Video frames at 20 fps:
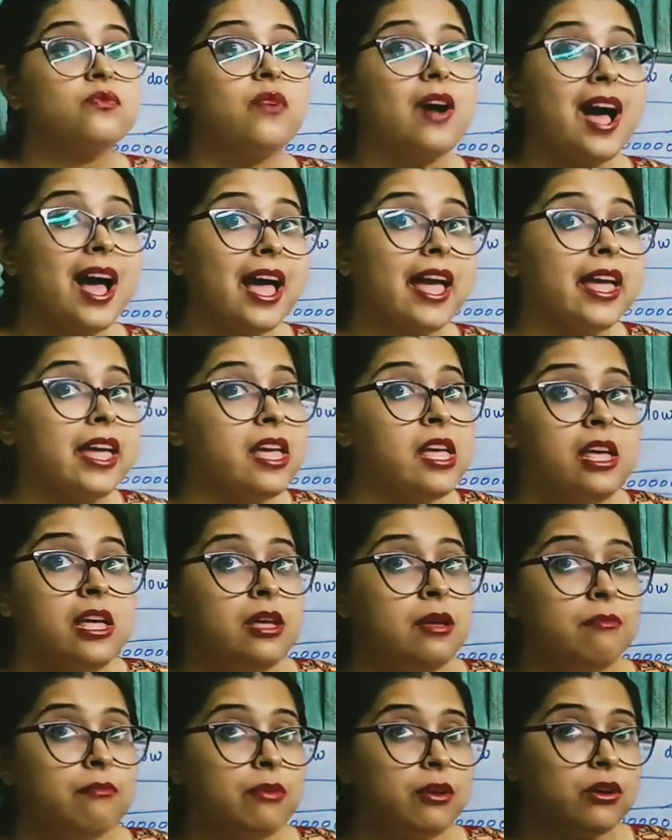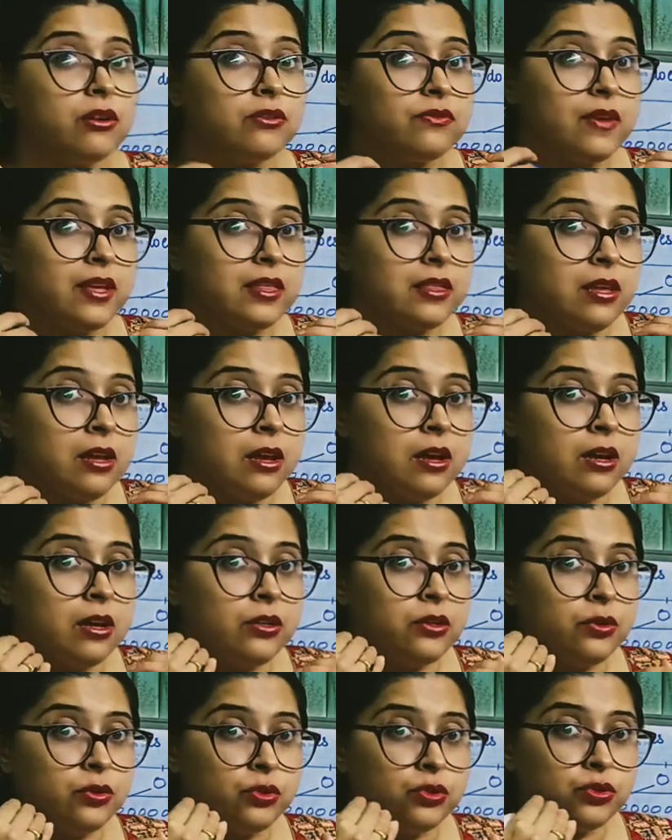Why? Because when
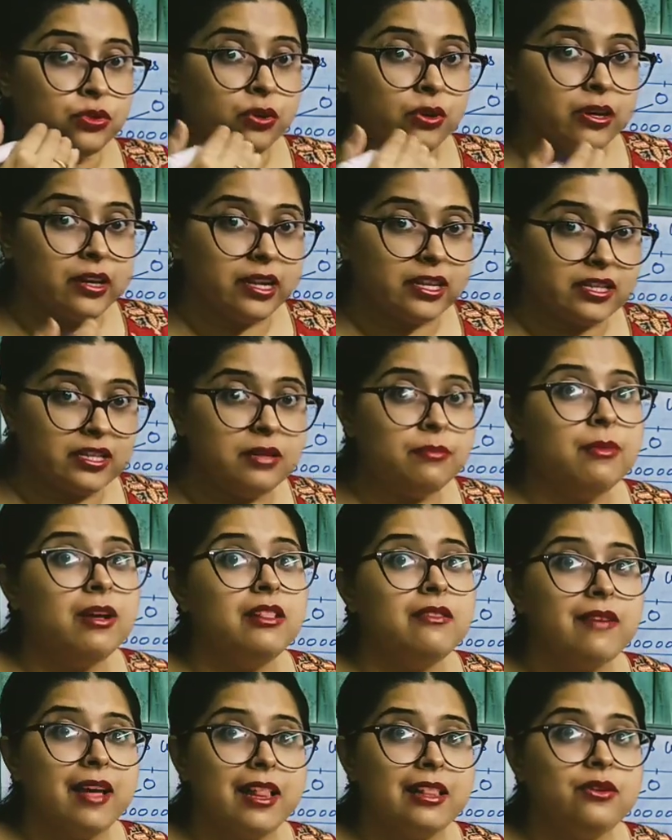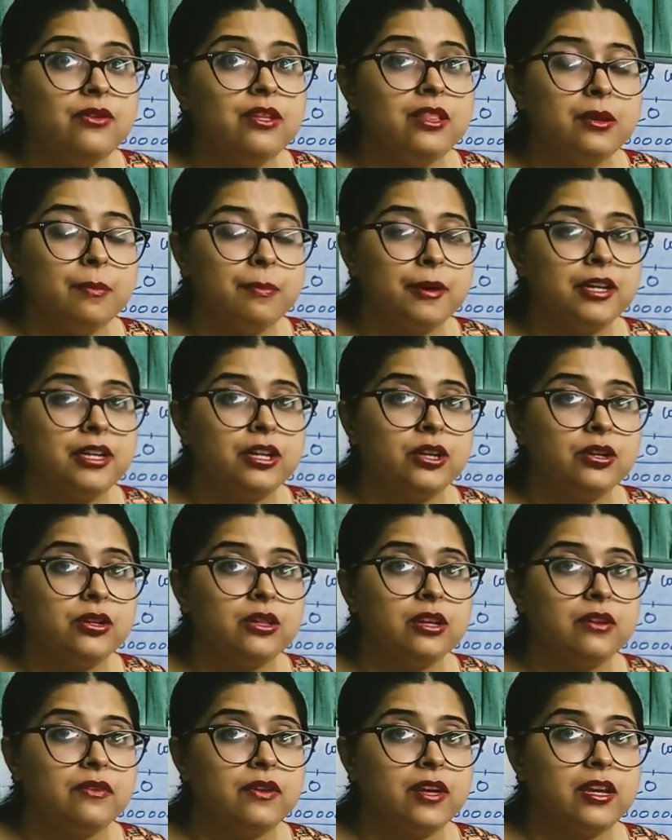you store decimal value in a
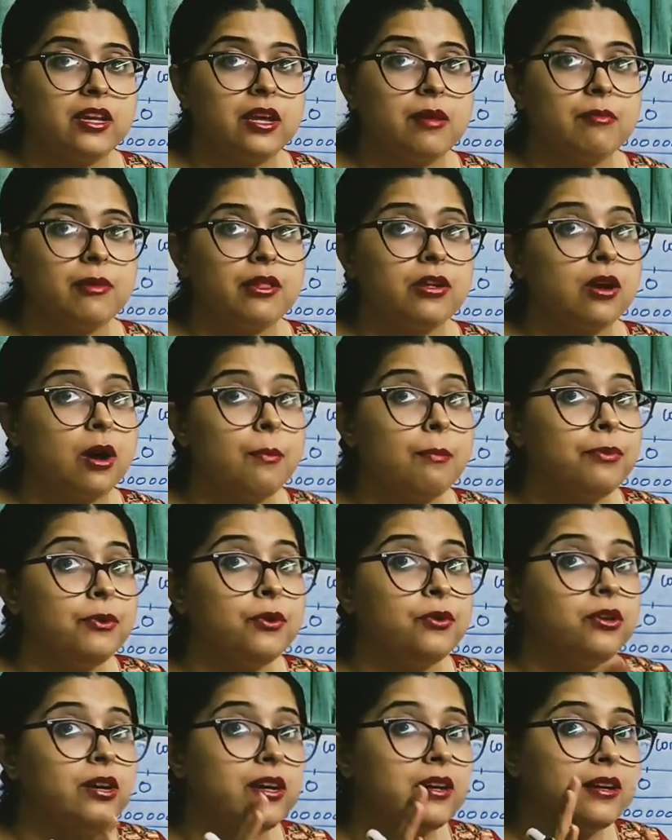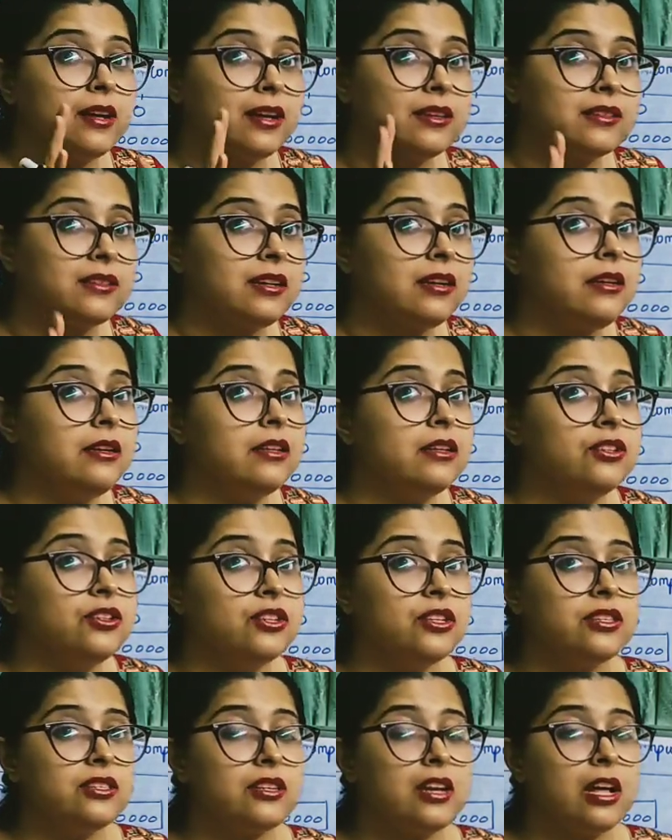particular variable, computer doesn't
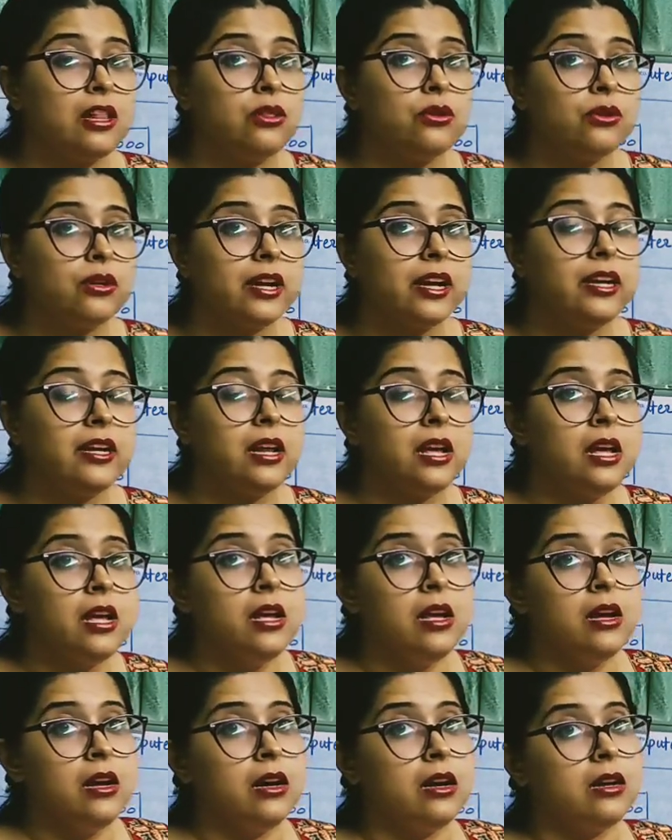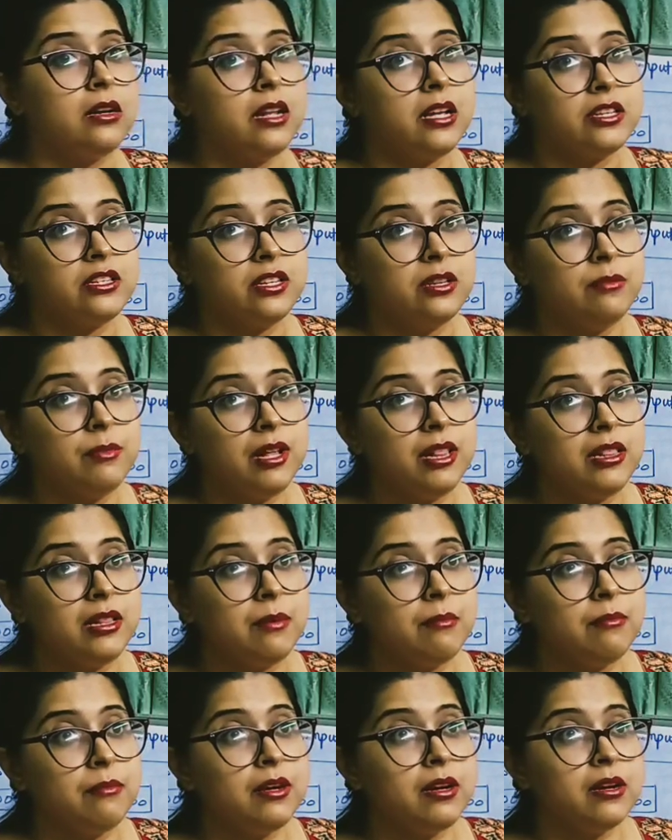just allocate a decimal
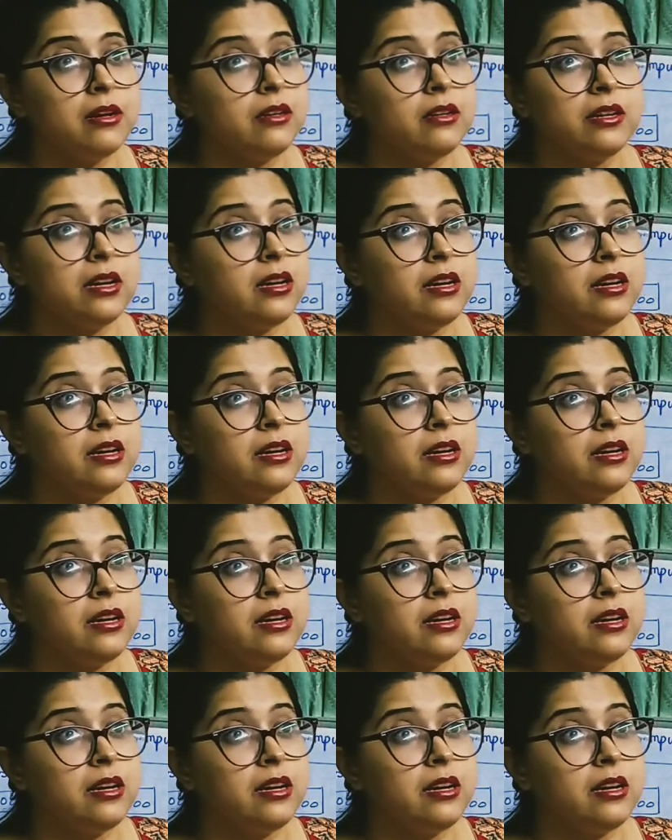number,